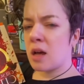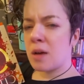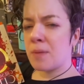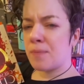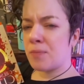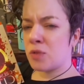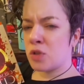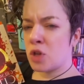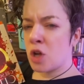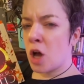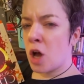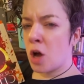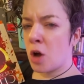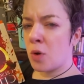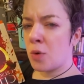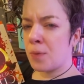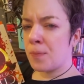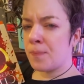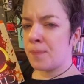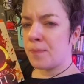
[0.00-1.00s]

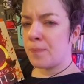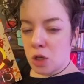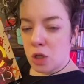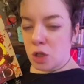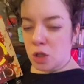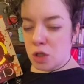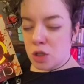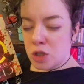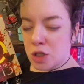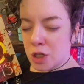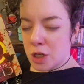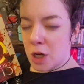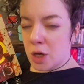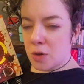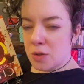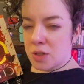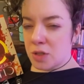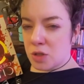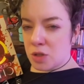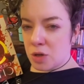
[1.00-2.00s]
No, she
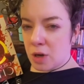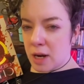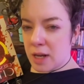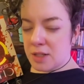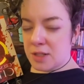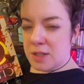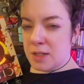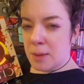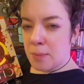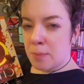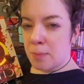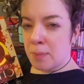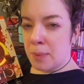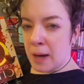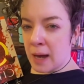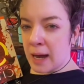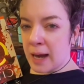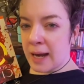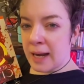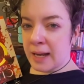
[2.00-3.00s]
goes and tries to
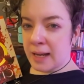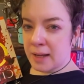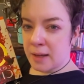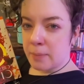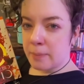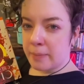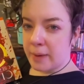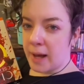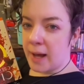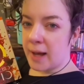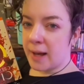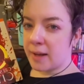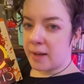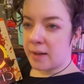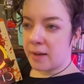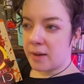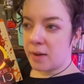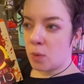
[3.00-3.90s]
buy him back.